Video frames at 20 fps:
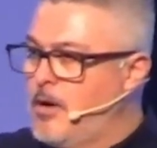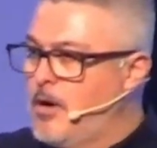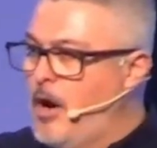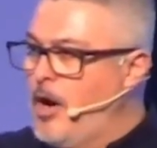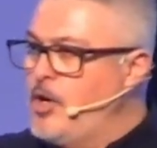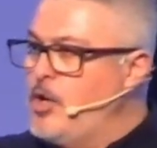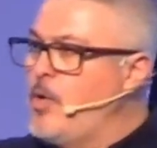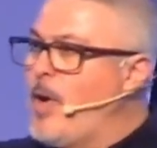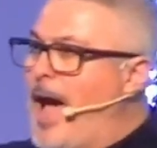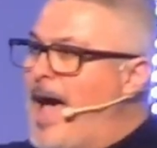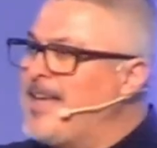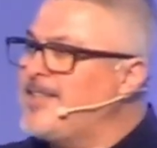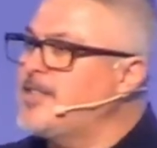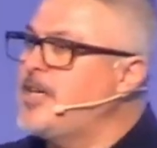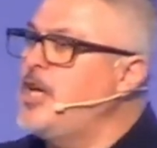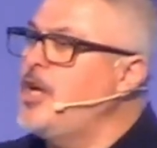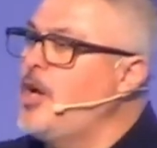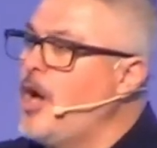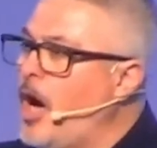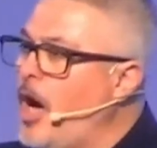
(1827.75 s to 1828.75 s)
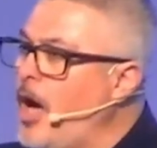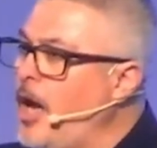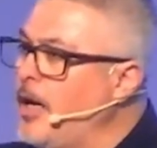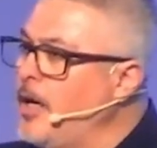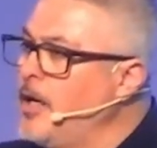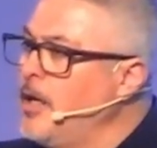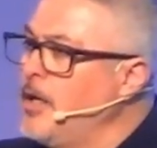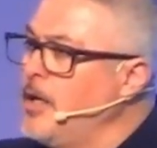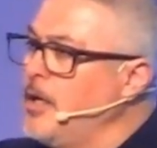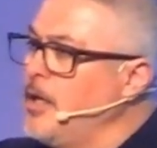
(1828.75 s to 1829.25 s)
Are you asking God,
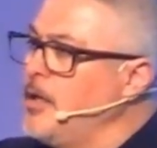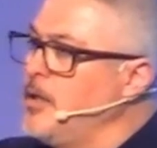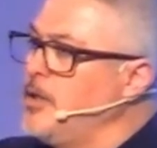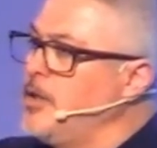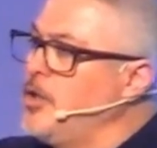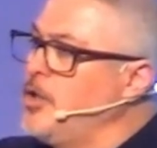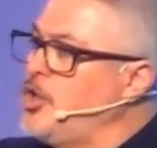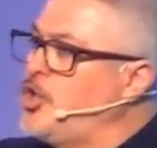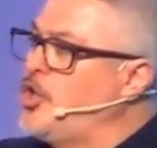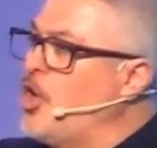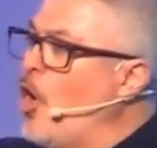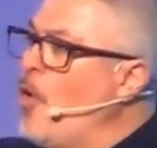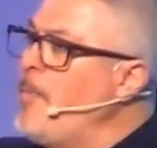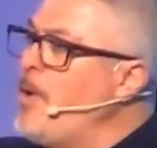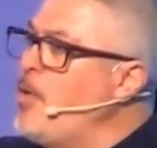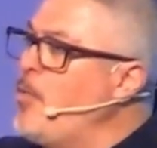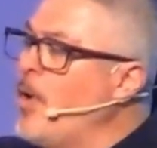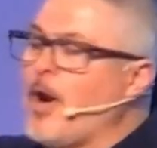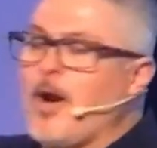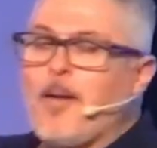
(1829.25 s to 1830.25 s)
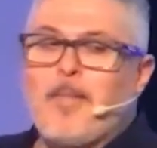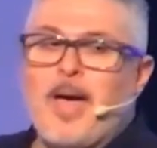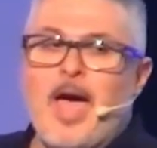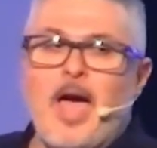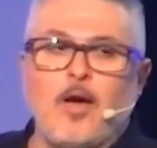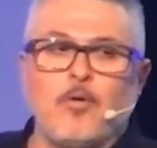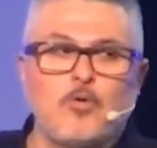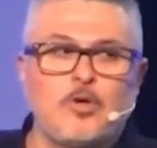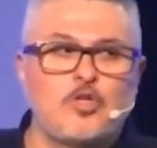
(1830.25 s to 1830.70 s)
show me where I'm at?